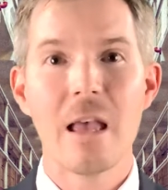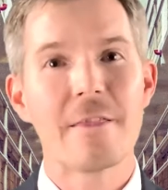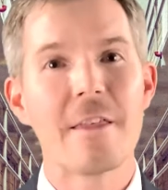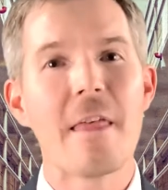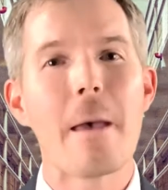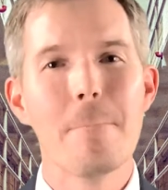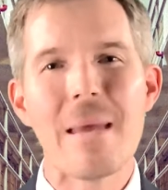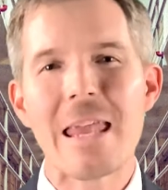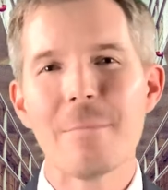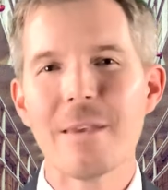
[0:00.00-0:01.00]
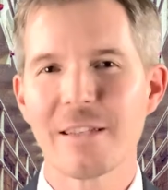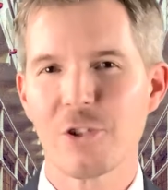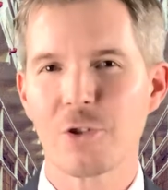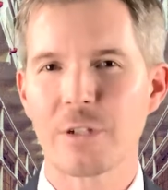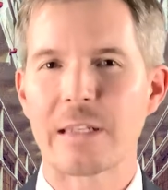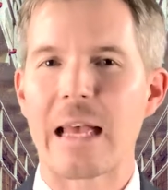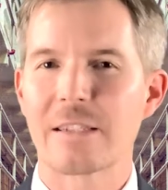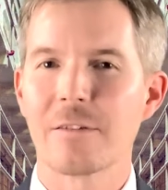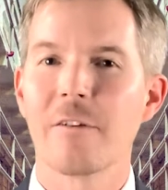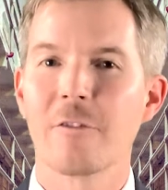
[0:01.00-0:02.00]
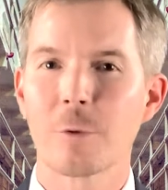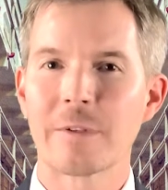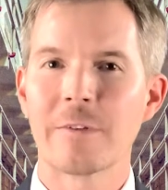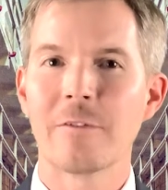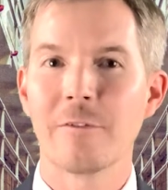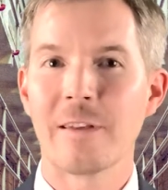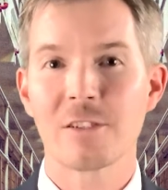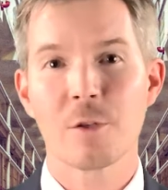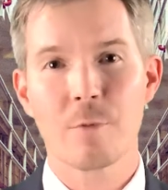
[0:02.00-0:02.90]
then that may be asserted as an affirmative defense to